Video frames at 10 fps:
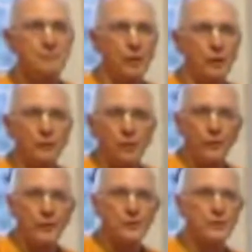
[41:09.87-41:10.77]

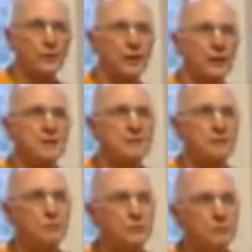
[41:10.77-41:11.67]
things that are
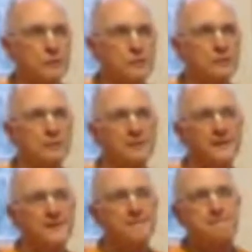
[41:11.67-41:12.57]
connected with Krishna.
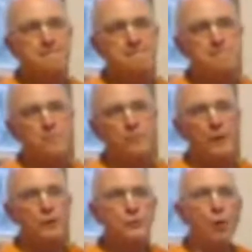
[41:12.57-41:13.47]

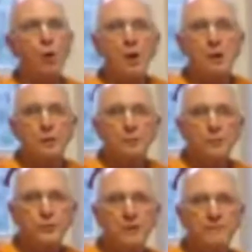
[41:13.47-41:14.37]
So
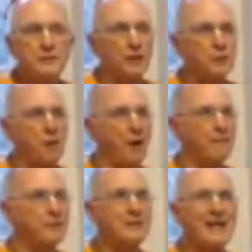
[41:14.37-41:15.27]
Shiva tells
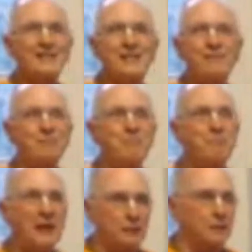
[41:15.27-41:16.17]
Parvati, that's even
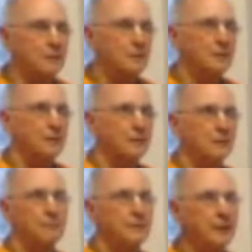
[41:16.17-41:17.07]
better.
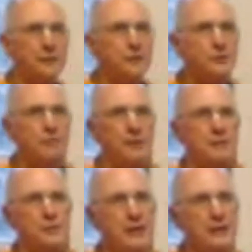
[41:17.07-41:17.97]
But the Kanishta
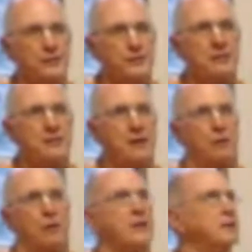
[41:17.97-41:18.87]
Bhaktas can't see that.
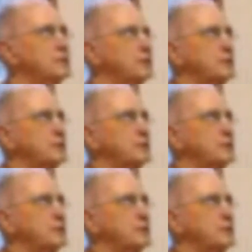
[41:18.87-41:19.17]
All they can see